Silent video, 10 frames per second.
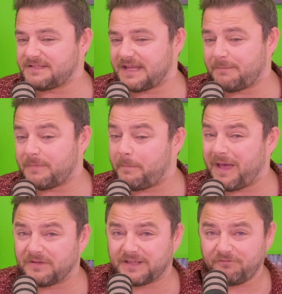A bit
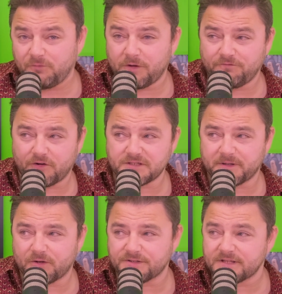of a different one for us
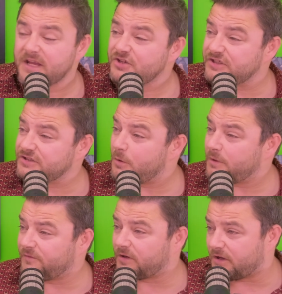because she's not
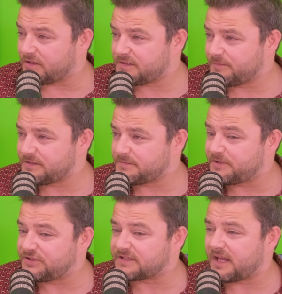one of our customers,
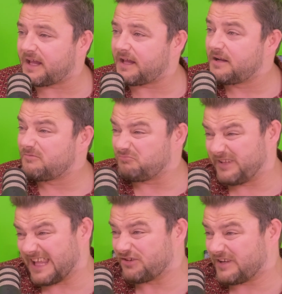but she's got a
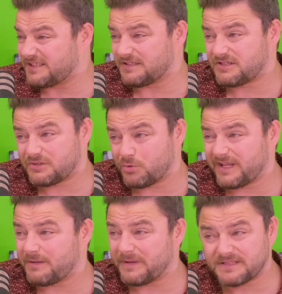really interesting
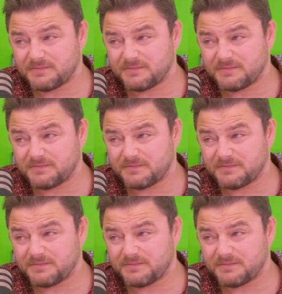story and business